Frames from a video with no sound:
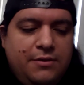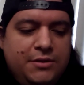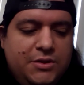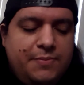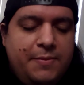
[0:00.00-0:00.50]

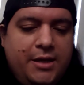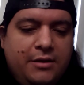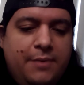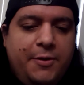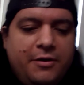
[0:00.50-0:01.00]
smack
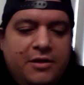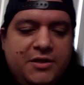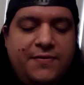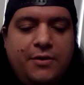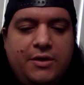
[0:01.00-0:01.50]
the like button on
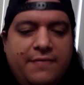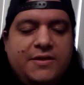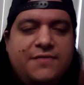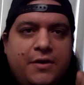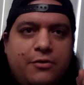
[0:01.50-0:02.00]
this video, give
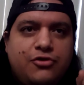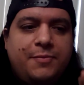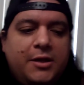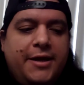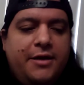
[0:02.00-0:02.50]
this video a
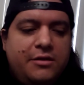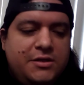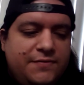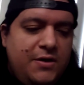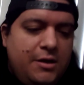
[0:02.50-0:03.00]
triple like on
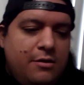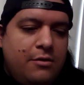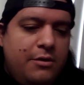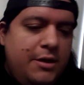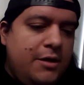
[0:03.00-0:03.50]
this
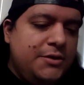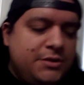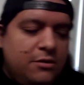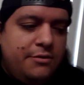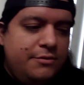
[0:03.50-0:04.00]
video, and
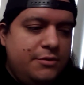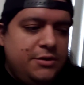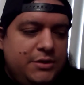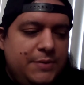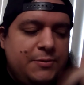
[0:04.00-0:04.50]
also
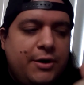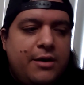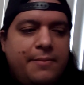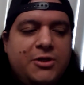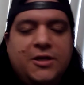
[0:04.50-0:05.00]

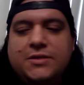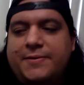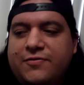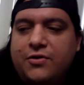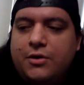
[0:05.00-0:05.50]
subscribe to my channel,
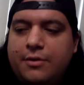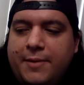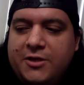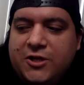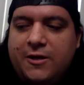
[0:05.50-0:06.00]
especially if you're new to
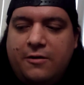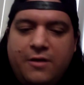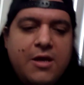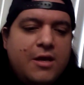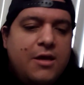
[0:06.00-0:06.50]
my channel.
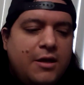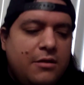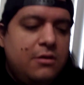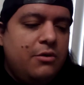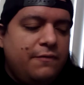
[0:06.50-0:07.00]

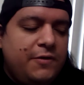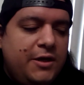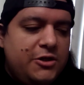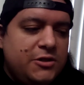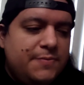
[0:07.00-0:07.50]
Hit the
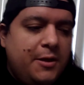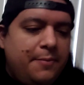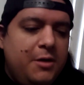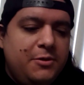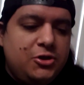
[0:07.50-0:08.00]
notifications bell
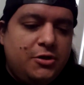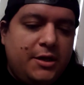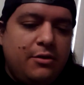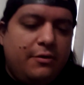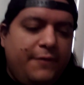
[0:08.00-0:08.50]
button be sure to
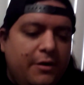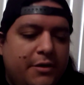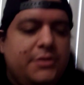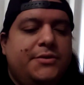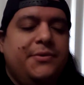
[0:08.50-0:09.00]
get notified
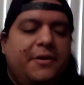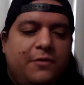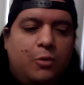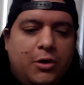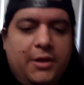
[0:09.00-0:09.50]
also as well
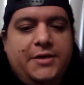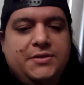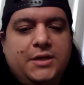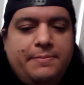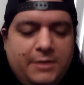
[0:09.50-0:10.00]
for more
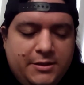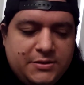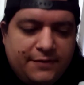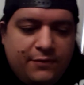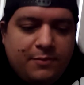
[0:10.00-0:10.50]
latest
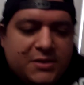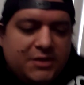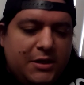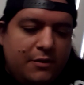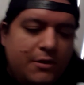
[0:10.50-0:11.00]
updates if you missed
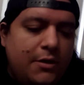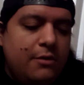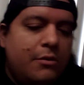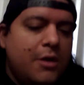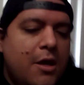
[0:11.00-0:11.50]
anything
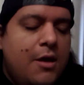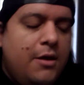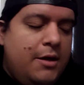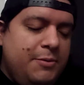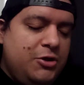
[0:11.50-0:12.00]
new.
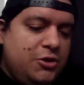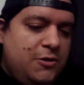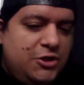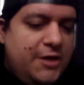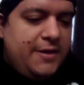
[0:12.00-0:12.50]
And be sure
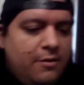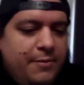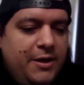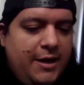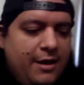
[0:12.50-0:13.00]
to check out
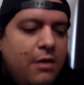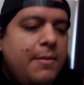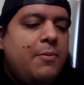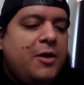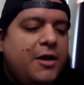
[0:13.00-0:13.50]
my
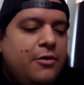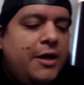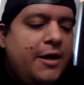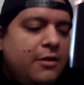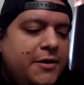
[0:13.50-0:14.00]
anime planner
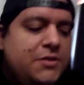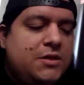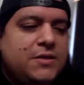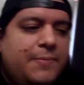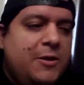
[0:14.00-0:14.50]
analyst
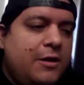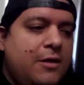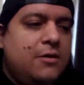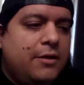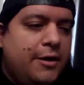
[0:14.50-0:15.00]
because I've been getting
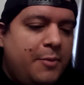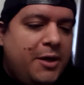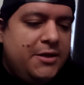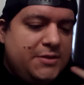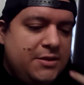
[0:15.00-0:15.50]
into
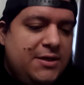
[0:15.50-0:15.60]
Letterboxd and